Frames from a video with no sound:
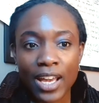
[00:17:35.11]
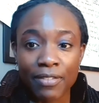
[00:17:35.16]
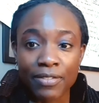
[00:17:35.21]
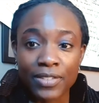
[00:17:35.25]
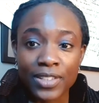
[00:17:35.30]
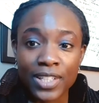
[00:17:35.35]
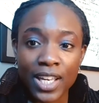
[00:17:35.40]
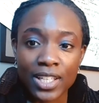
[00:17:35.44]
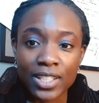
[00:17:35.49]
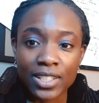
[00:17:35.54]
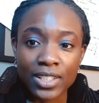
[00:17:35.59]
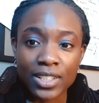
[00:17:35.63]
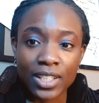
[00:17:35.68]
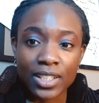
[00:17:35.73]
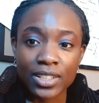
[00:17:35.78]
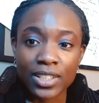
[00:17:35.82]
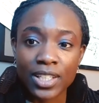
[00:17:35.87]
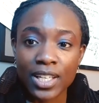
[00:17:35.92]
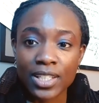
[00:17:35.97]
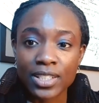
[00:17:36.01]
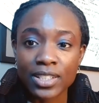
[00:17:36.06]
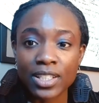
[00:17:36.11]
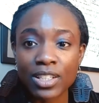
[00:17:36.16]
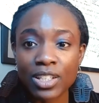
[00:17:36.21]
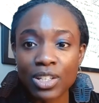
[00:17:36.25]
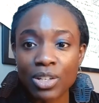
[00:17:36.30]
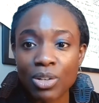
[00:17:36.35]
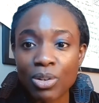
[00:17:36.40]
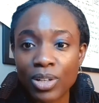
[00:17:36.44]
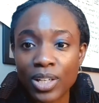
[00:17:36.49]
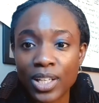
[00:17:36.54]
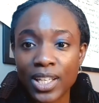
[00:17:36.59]
of testing the
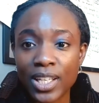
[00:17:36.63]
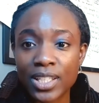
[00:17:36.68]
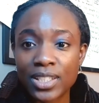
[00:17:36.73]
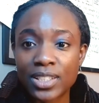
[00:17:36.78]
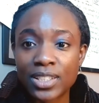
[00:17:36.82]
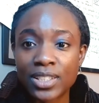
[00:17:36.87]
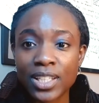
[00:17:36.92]
audience,